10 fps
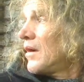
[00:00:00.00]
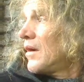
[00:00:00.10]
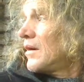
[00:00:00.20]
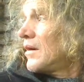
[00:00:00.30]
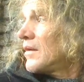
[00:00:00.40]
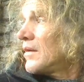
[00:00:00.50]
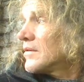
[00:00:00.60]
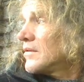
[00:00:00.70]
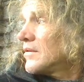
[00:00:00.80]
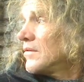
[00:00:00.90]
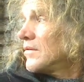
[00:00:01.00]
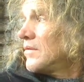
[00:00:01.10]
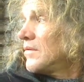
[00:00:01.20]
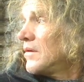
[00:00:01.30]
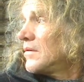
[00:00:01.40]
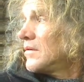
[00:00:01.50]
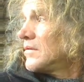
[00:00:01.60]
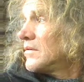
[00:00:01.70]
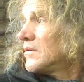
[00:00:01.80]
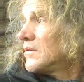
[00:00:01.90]
Uh, I'll listen to you
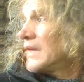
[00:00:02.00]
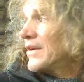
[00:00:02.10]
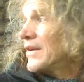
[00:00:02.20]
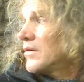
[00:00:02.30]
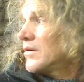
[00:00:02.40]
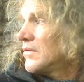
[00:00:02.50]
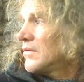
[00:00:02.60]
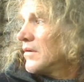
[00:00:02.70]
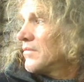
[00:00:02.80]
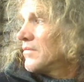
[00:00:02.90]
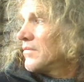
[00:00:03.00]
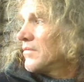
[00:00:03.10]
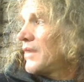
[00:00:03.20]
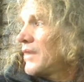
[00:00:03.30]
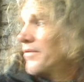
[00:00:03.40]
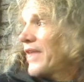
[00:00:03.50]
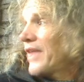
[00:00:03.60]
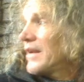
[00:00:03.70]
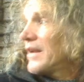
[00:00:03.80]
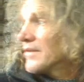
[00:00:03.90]
later. Well, whatever
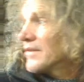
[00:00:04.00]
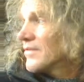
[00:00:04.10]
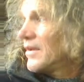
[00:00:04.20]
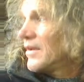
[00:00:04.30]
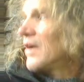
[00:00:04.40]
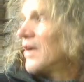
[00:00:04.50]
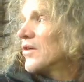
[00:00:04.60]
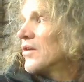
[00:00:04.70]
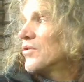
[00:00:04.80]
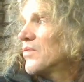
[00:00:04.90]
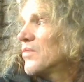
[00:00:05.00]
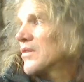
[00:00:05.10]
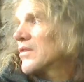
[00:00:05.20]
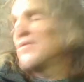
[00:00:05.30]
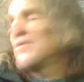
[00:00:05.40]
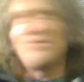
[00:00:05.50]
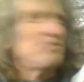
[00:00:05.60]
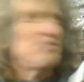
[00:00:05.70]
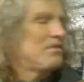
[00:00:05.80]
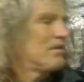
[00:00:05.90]
that is. Go to work. Oh,
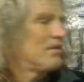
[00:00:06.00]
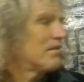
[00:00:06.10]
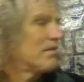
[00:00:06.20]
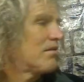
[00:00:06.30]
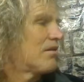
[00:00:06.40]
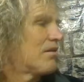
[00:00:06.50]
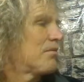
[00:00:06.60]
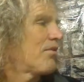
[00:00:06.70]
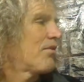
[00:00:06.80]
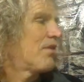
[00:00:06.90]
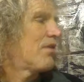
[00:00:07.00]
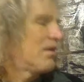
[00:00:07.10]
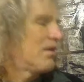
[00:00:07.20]
you know, that's a horrible thought.